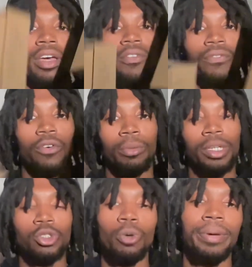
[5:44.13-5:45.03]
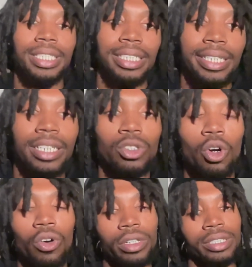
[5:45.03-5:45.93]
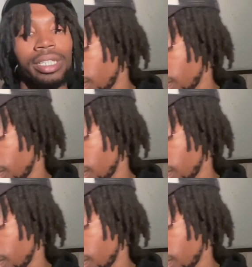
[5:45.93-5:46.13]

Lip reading: Feel me? 2 pairs of Diadoras.